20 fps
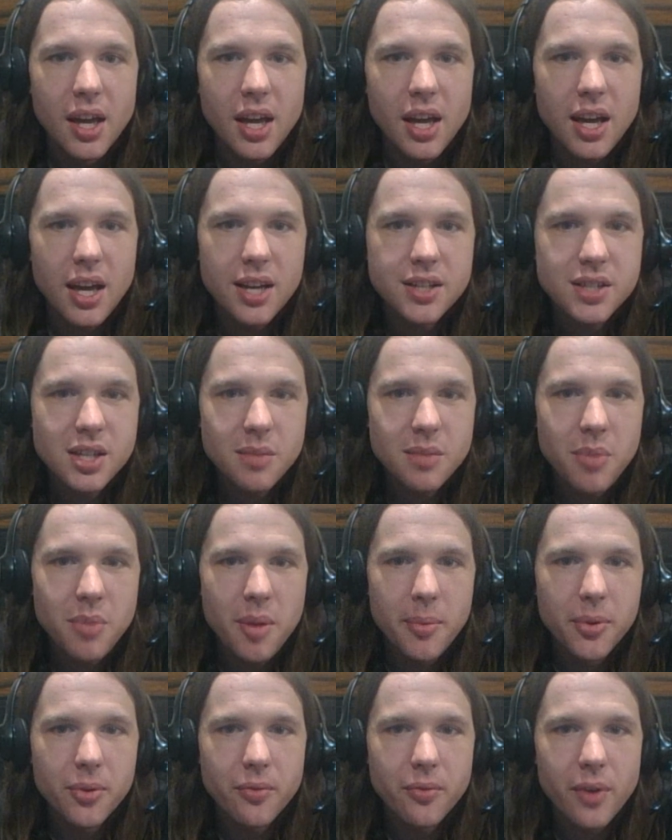Asking
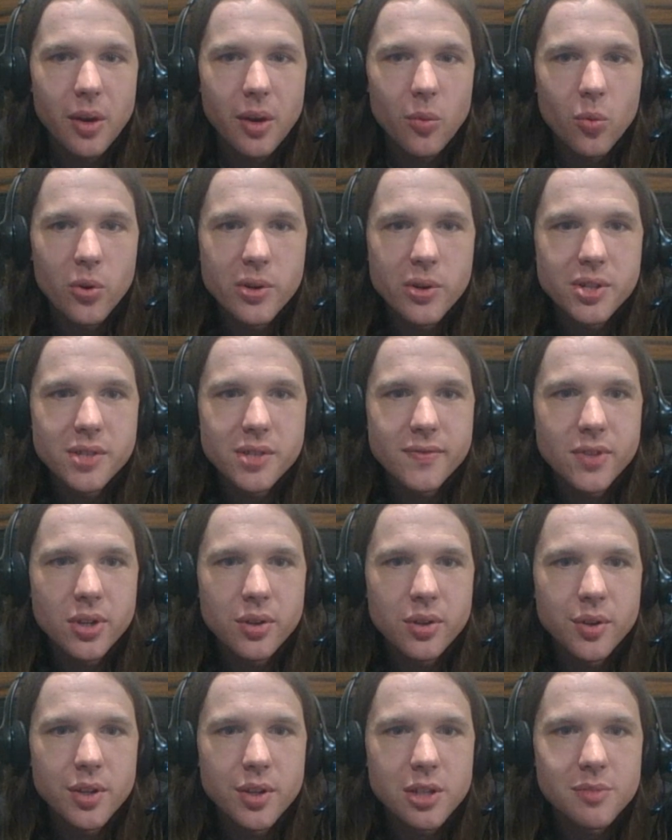people to write words of
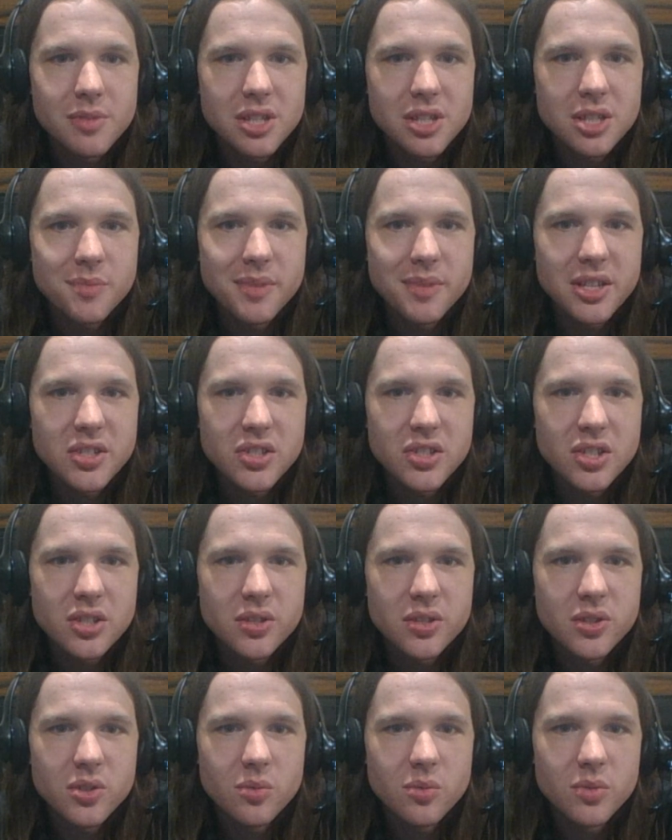encouragement to my
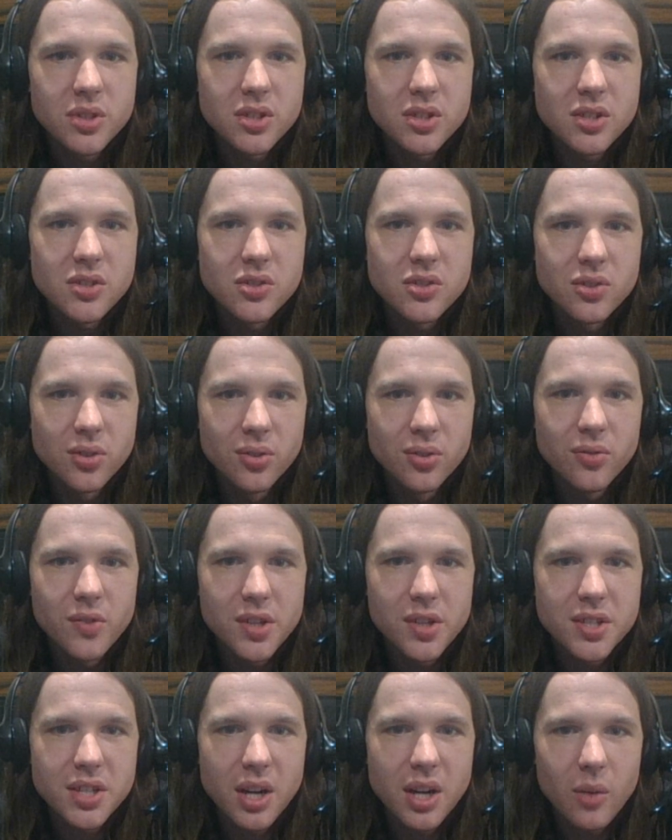sister was the sole
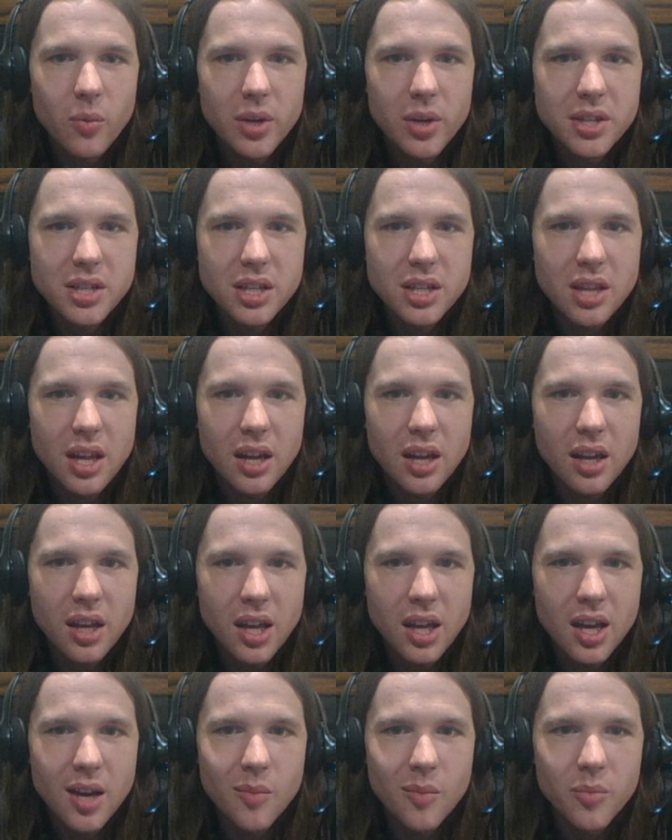reason I went on that
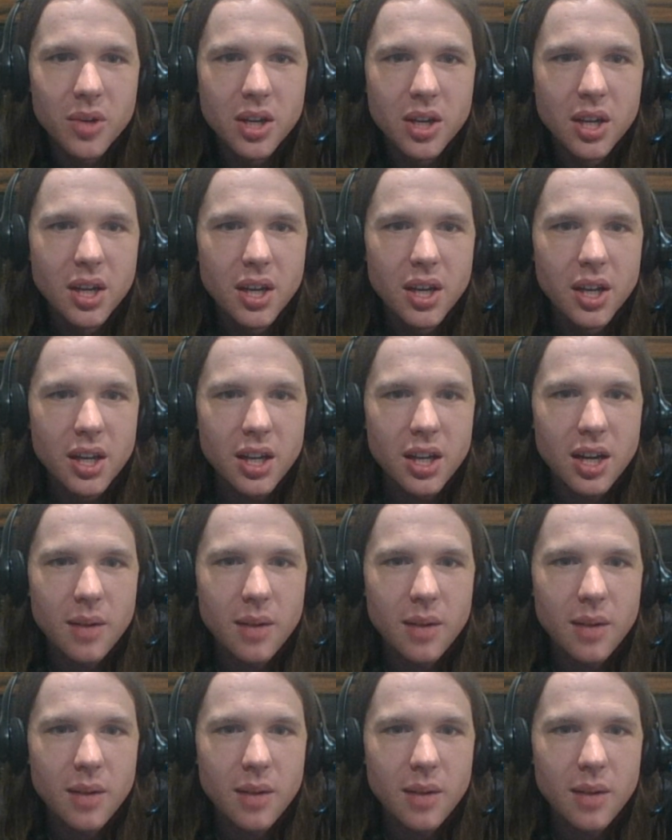camp, and